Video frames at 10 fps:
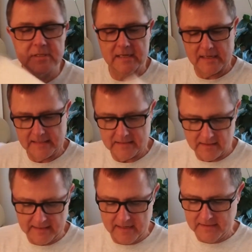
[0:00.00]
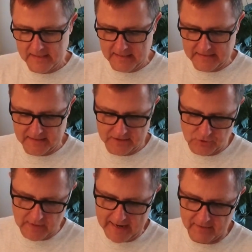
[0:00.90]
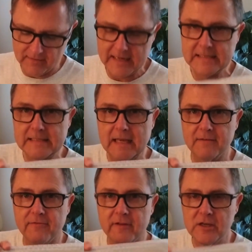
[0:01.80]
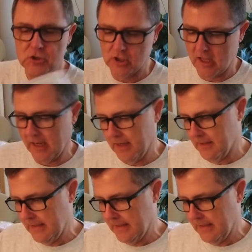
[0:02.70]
Because on the outside it says drag race set finish line.